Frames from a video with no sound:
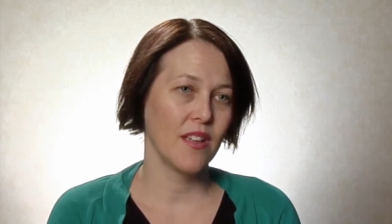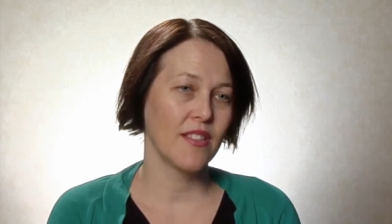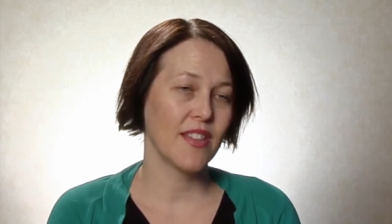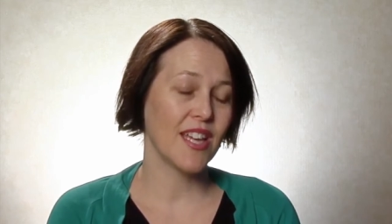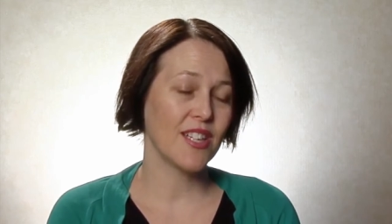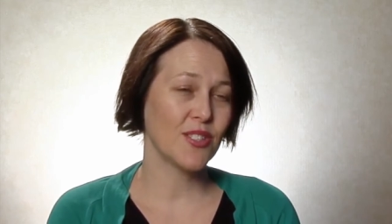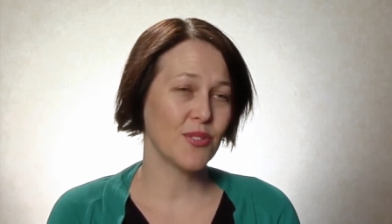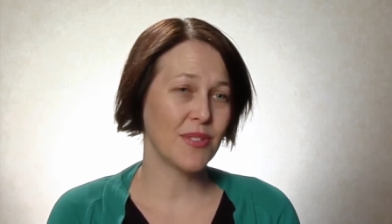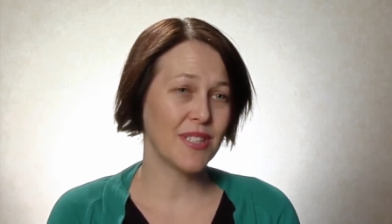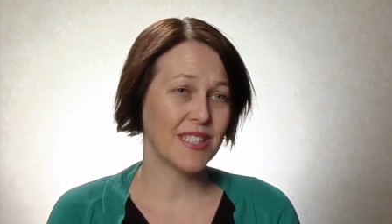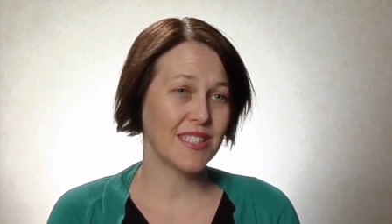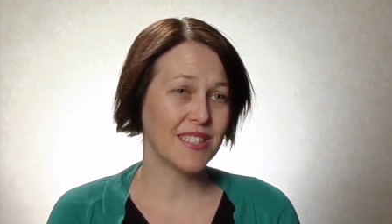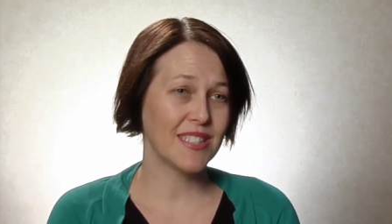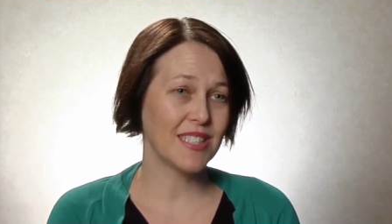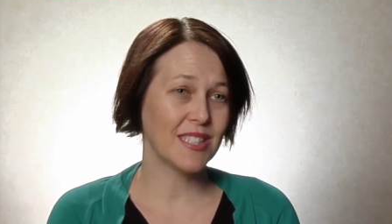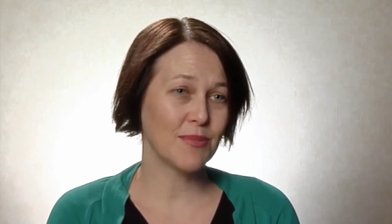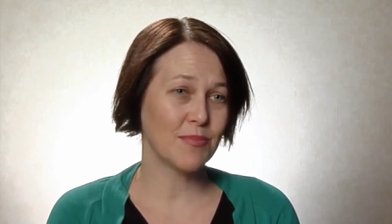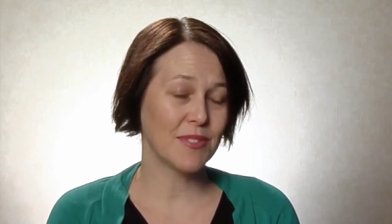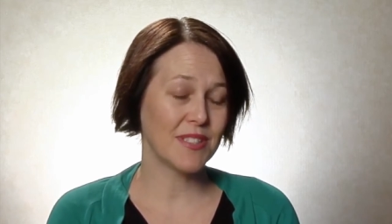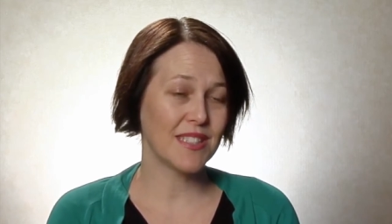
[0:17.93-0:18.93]
That
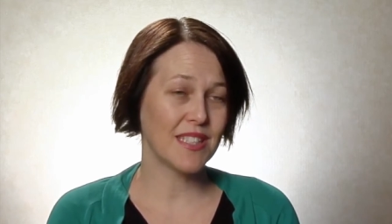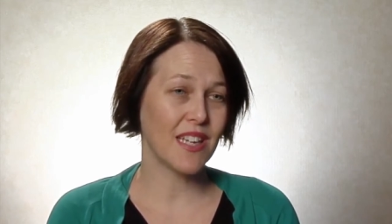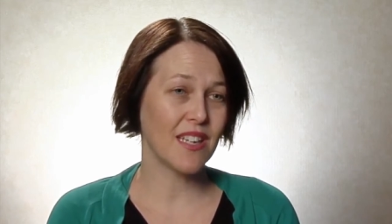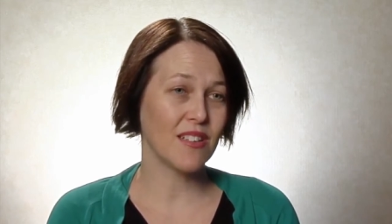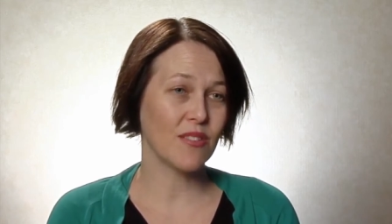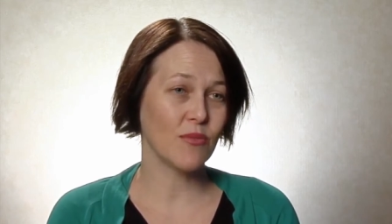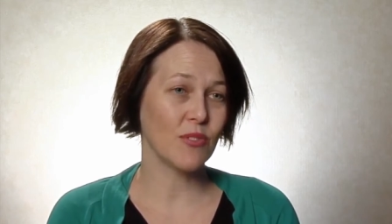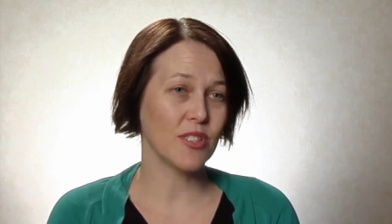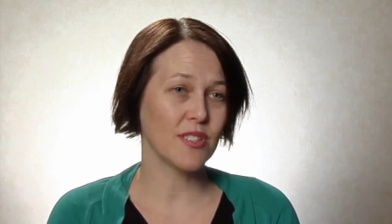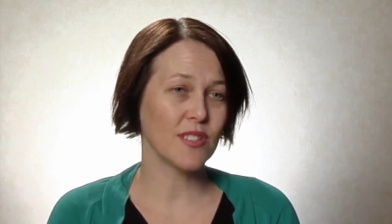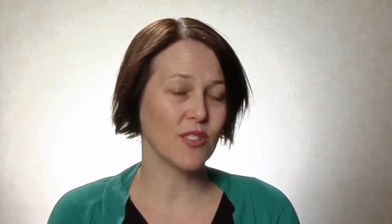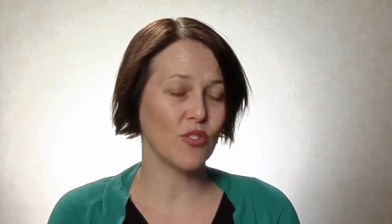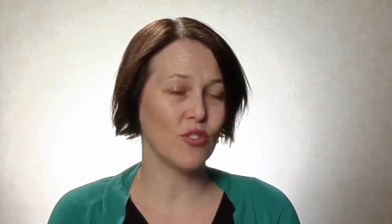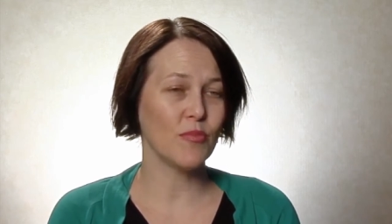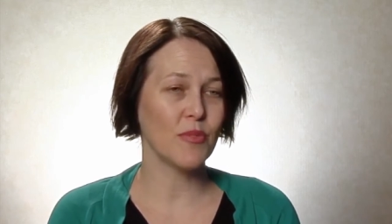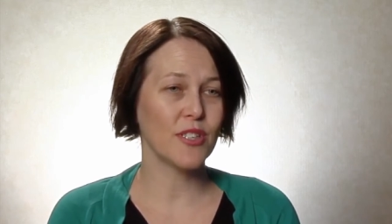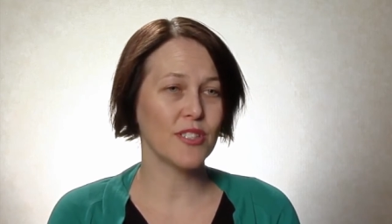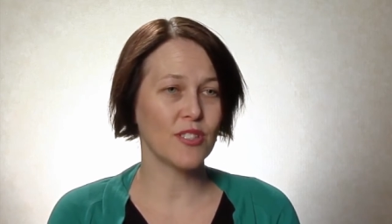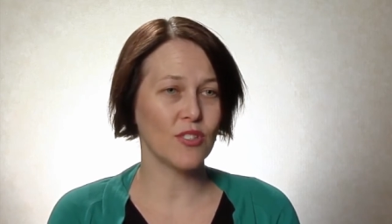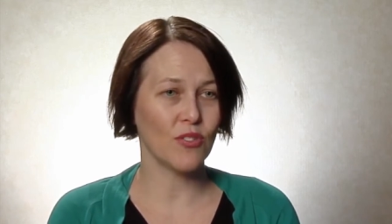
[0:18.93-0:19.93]
26% was
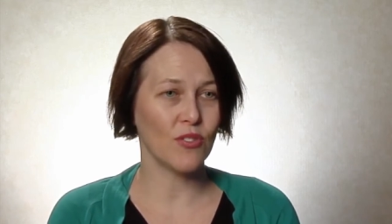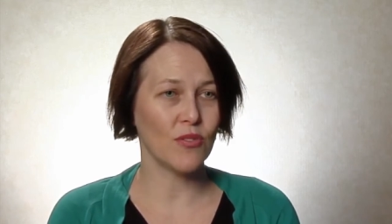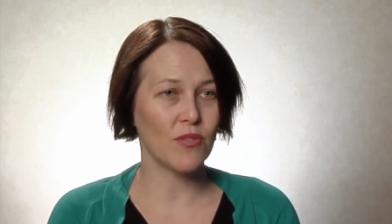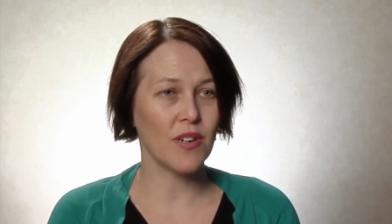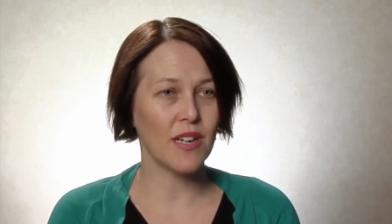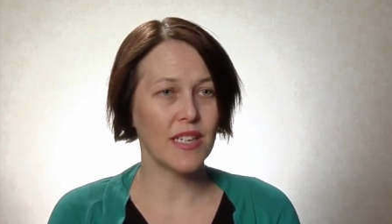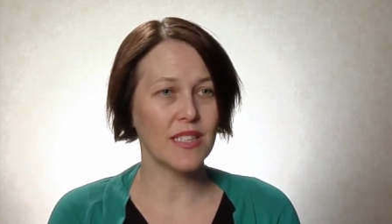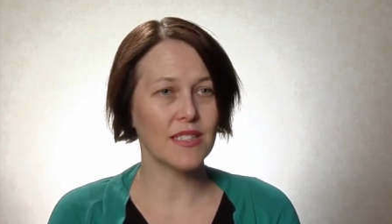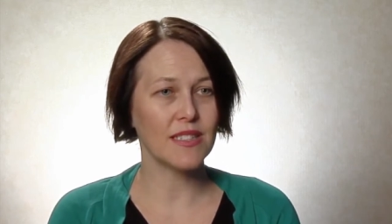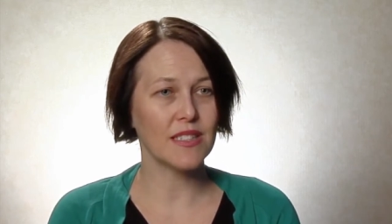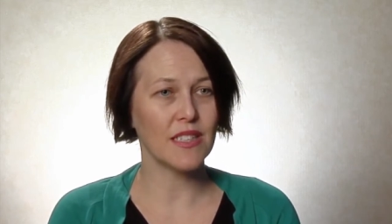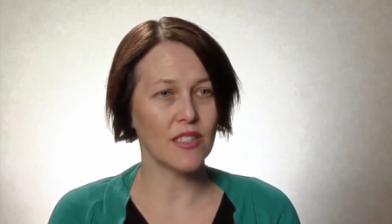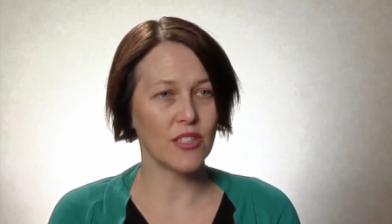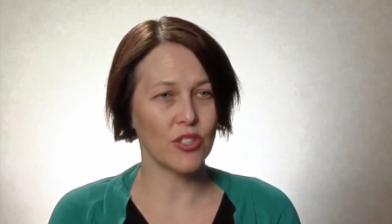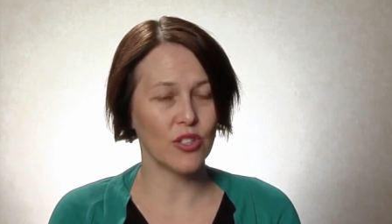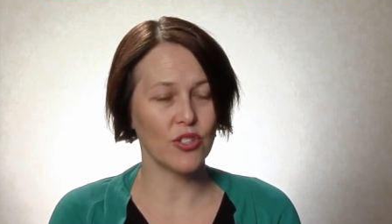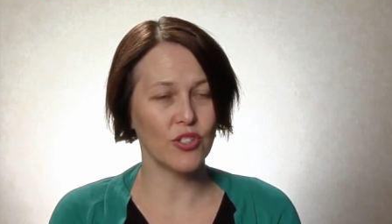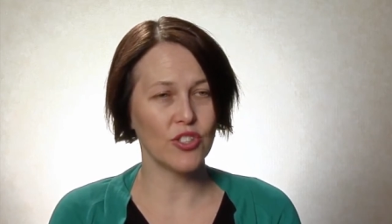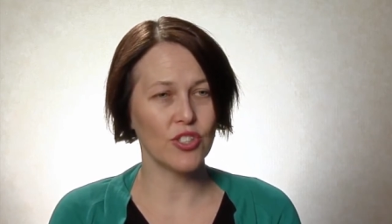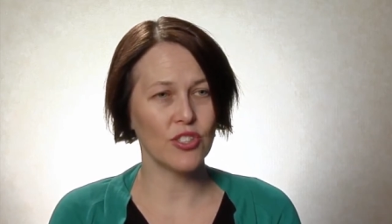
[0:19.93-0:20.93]
almost always
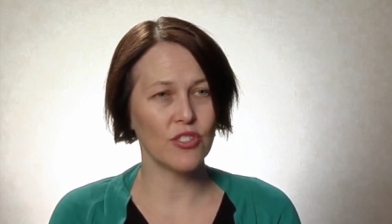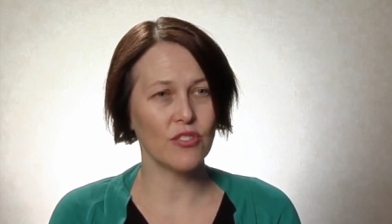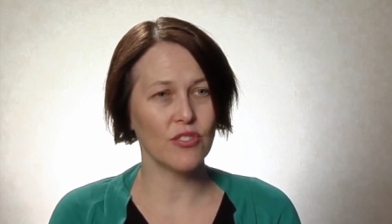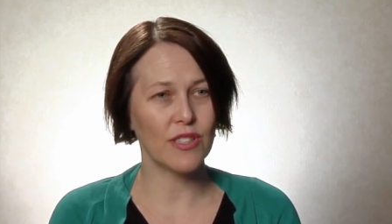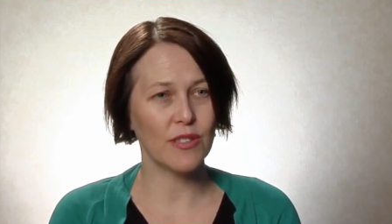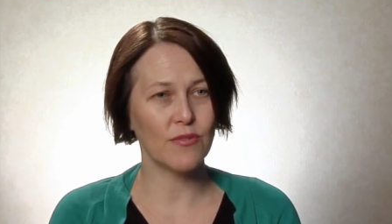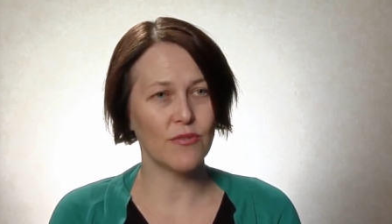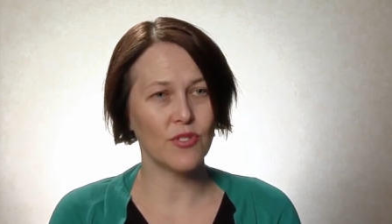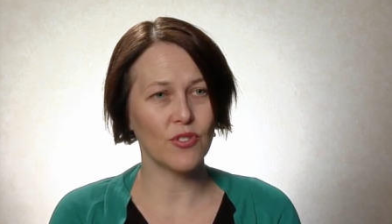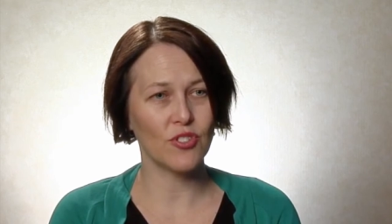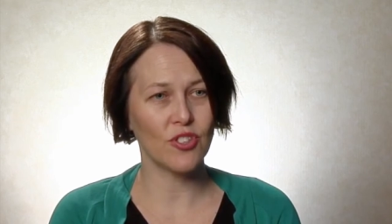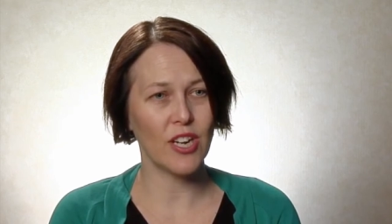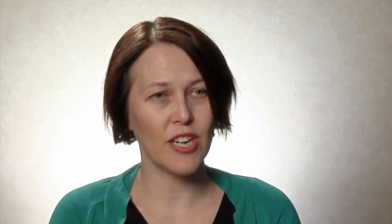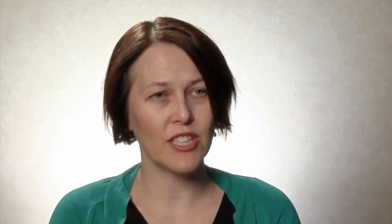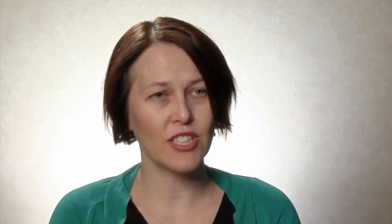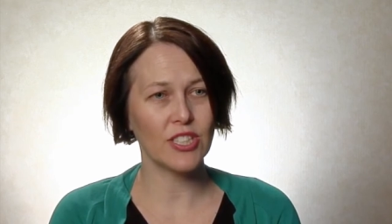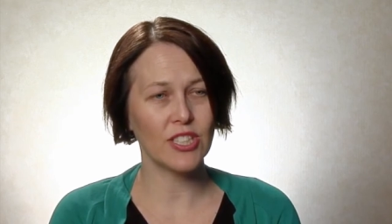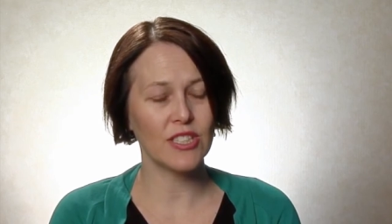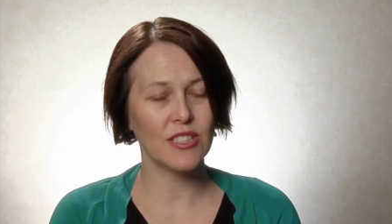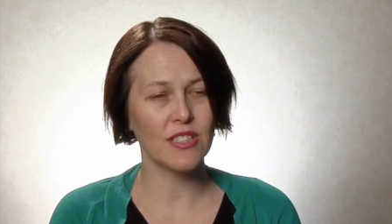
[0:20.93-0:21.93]
occlusion or
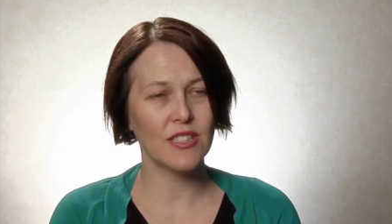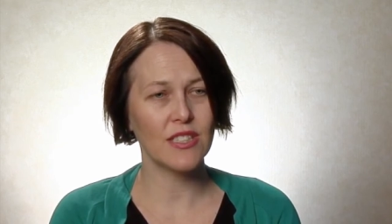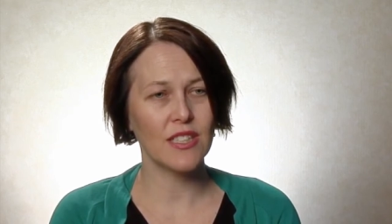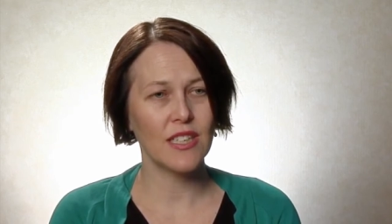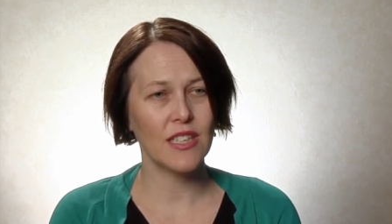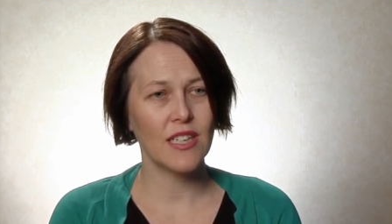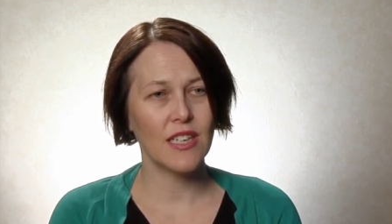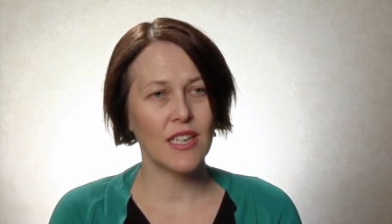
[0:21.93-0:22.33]
infiltration.